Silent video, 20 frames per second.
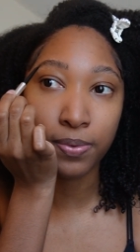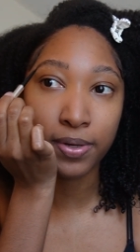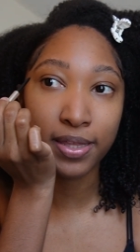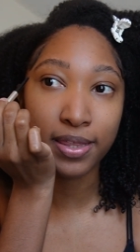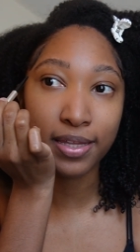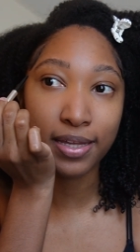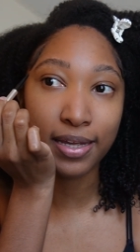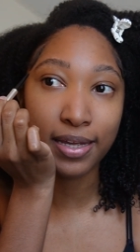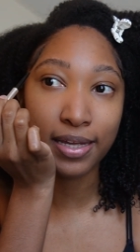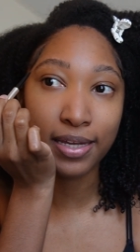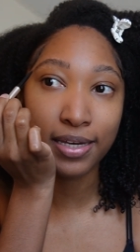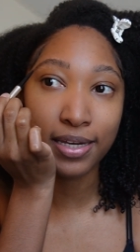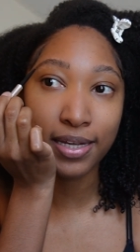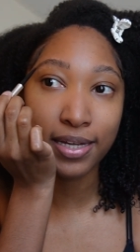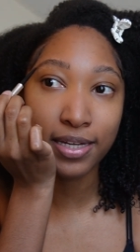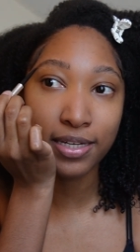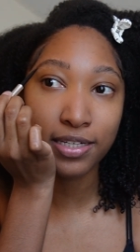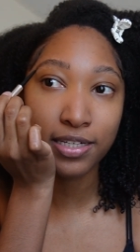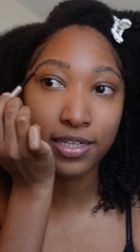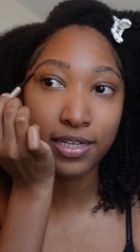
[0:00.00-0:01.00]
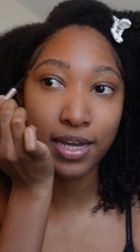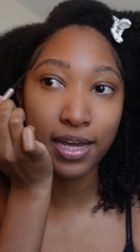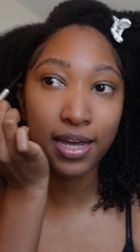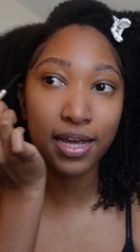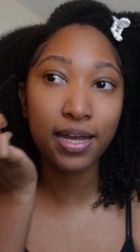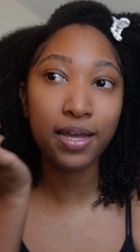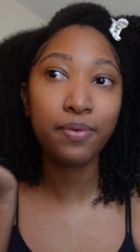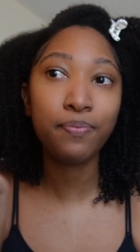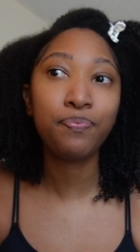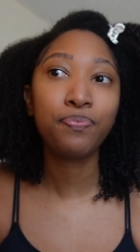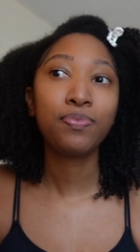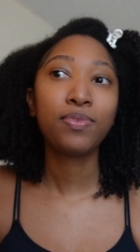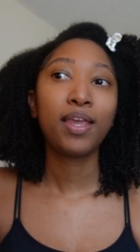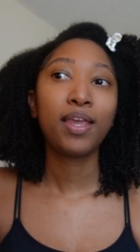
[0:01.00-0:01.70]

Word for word: within each day.